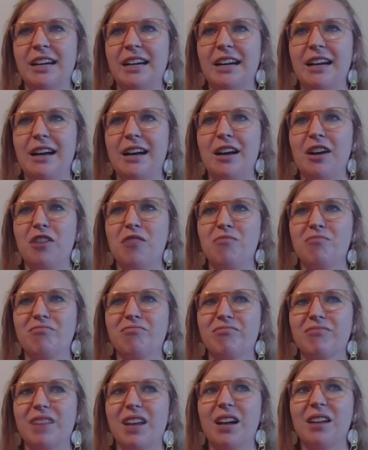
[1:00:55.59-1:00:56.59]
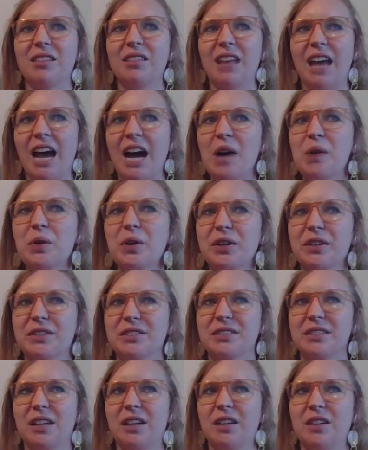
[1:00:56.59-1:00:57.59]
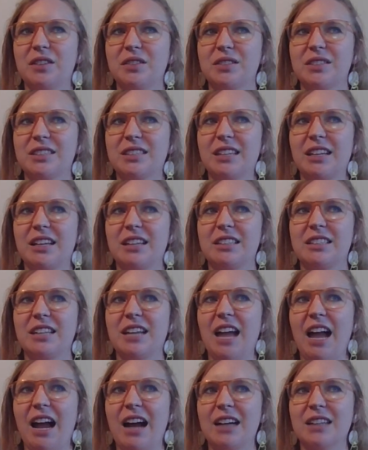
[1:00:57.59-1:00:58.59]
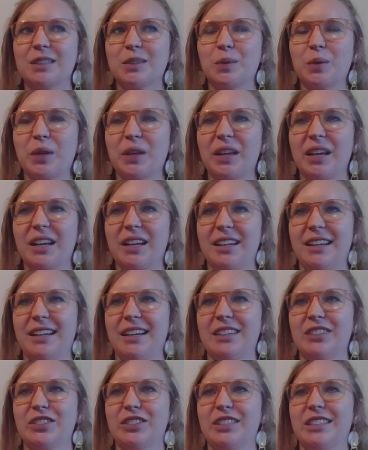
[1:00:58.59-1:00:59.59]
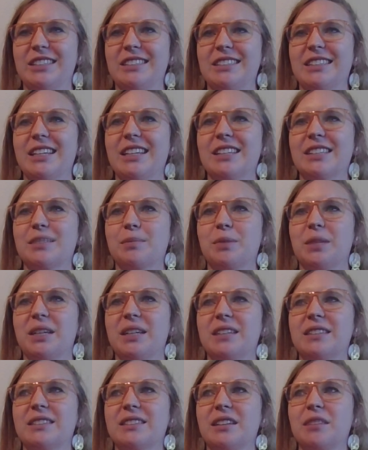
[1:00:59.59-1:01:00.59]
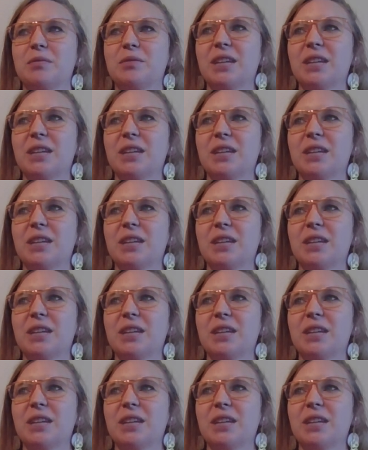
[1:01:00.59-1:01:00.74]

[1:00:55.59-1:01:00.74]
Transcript: um, allow ourselves to, to ask where that connection exists because mm-hmm.